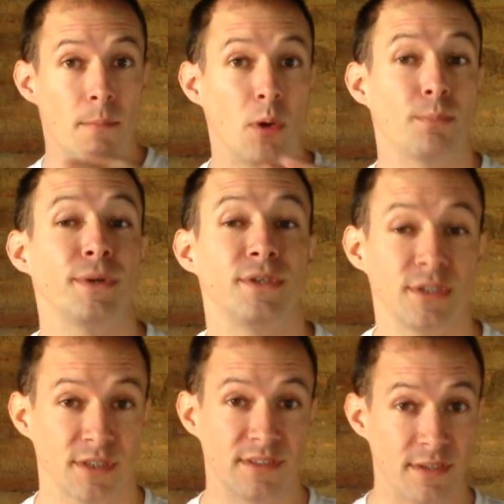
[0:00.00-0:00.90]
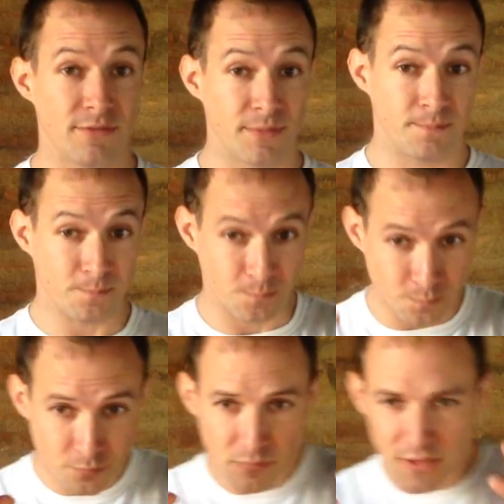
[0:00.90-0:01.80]
more productive.
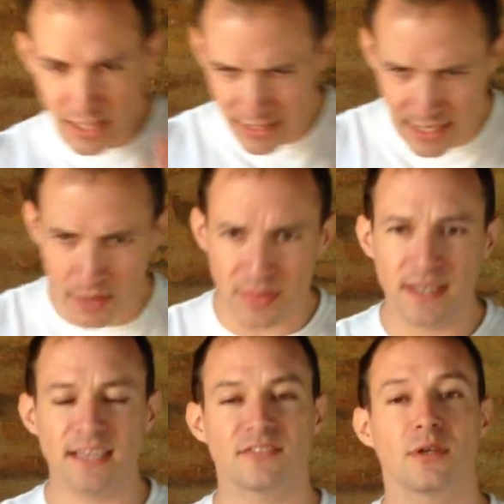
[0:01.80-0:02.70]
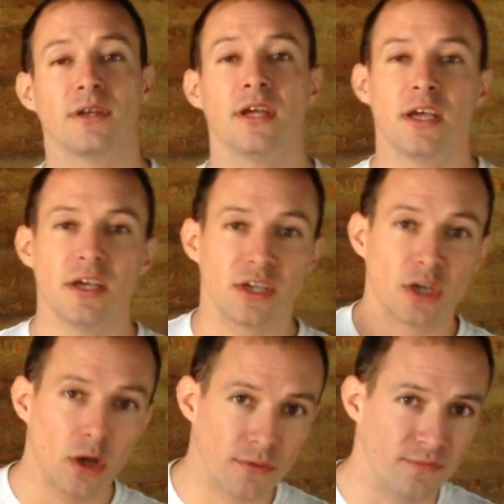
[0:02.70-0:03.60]
Now the next one, the
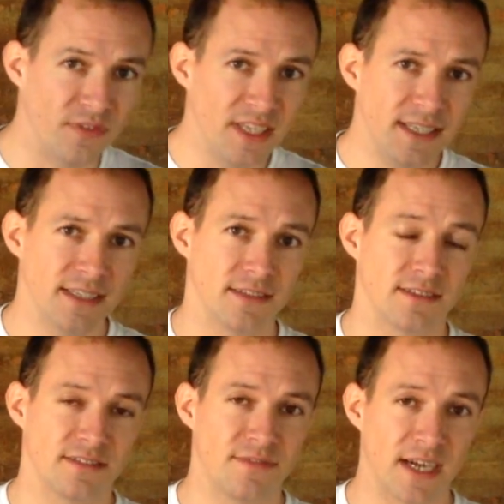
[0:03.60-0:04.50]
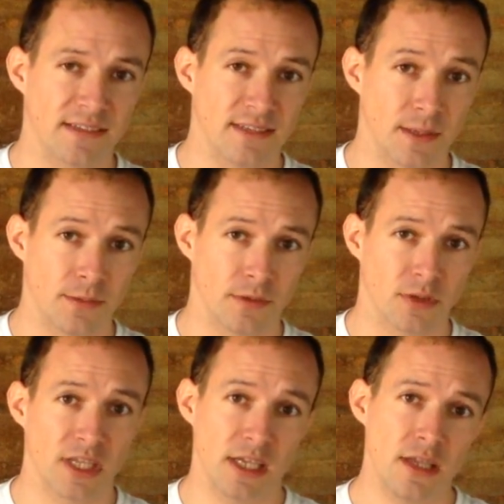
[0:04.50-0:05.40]
convenience factor.
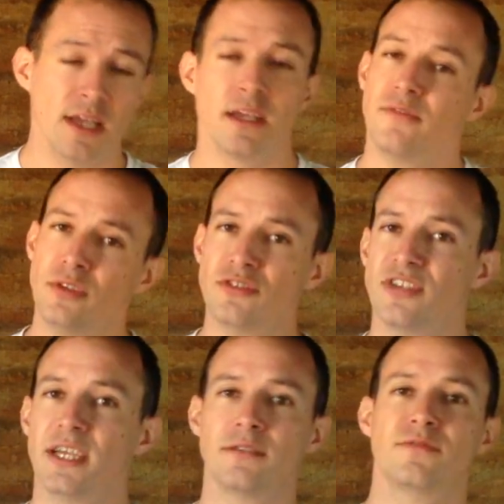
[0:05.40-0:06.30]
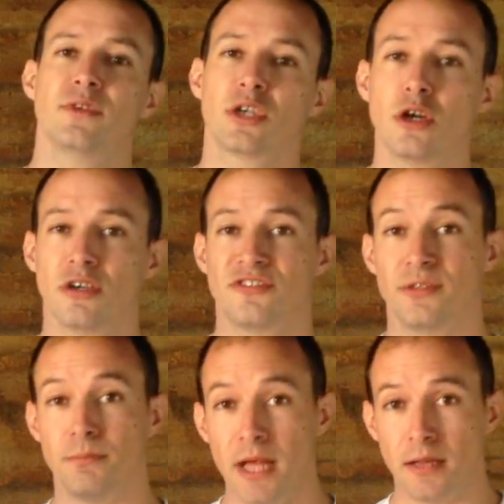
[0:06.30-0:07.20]
Okay, if you sign up for a course
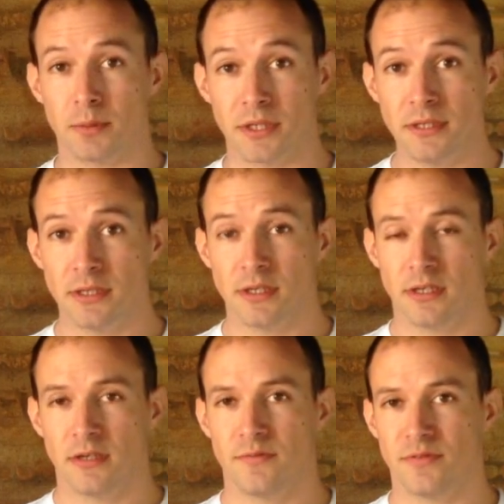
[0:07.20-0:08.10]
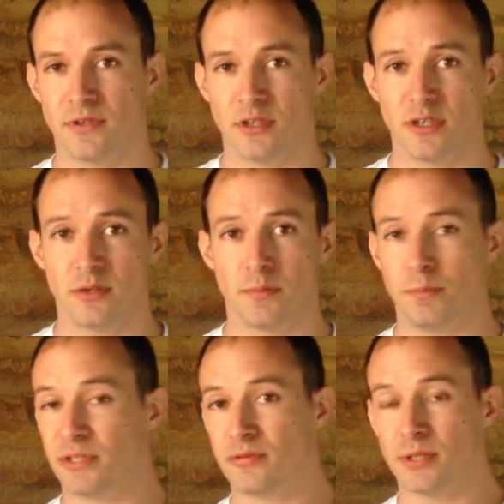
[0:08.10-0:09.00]
in Melbourne for
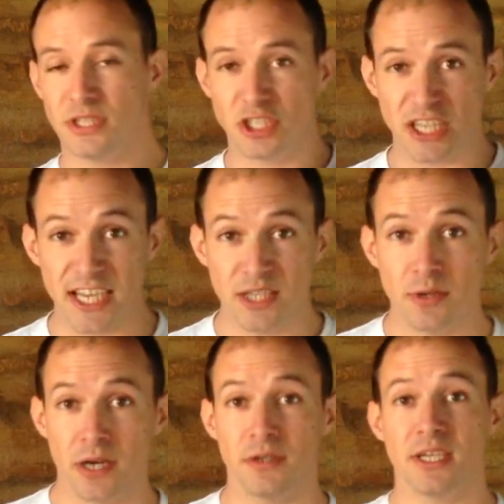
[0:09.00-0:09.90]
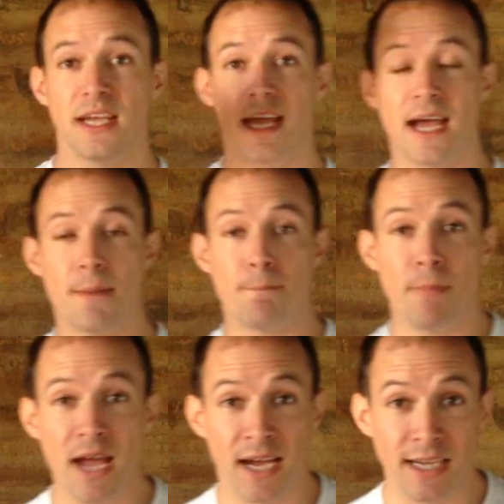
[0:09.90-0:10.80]
between January and
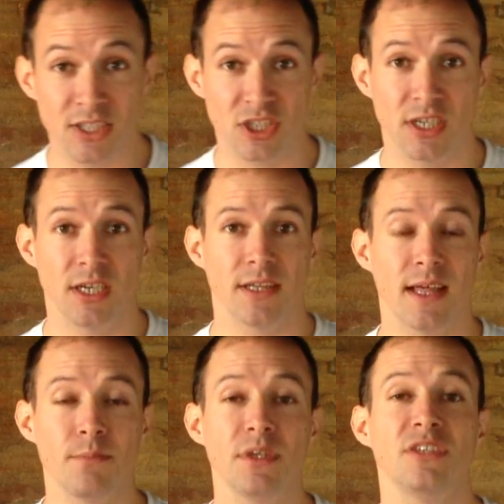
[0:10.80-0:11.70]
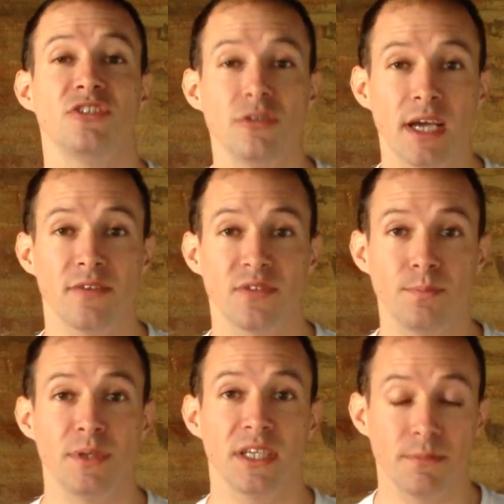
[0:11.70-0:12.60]
March, that means you have to
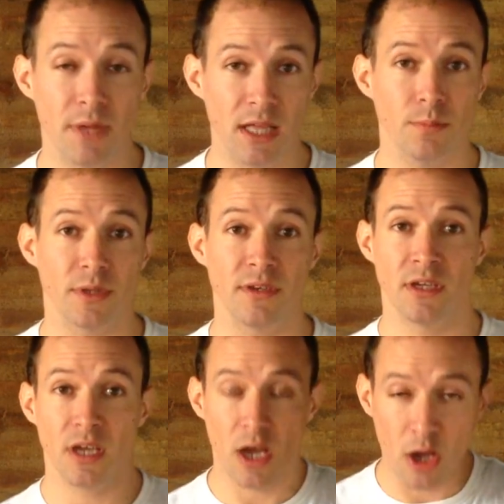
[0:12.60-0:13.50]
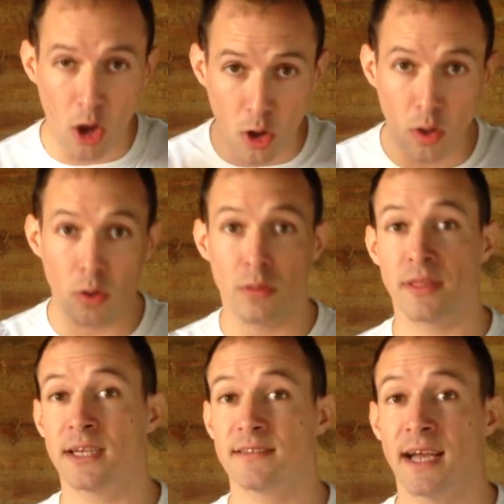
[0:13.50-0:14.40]
be in Melbourne all
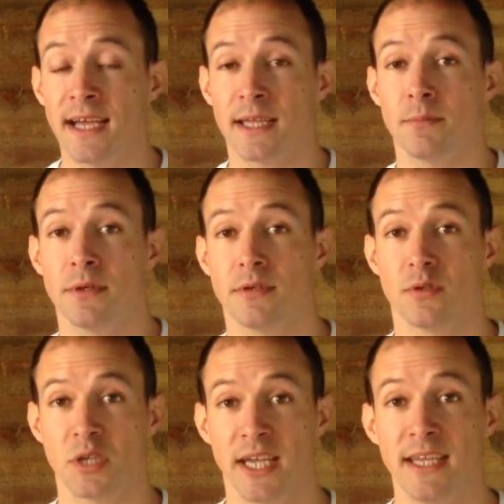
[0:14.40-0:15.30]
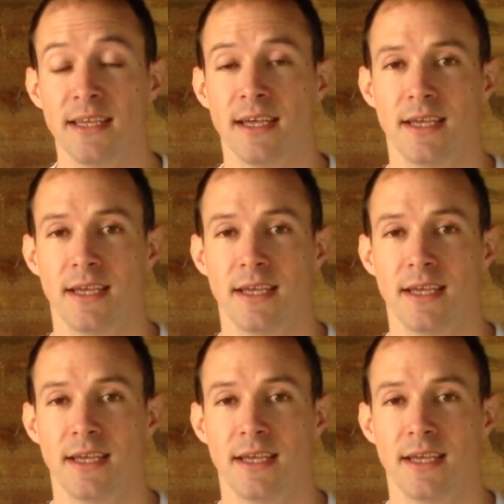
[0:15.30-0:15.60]
that time. Okay,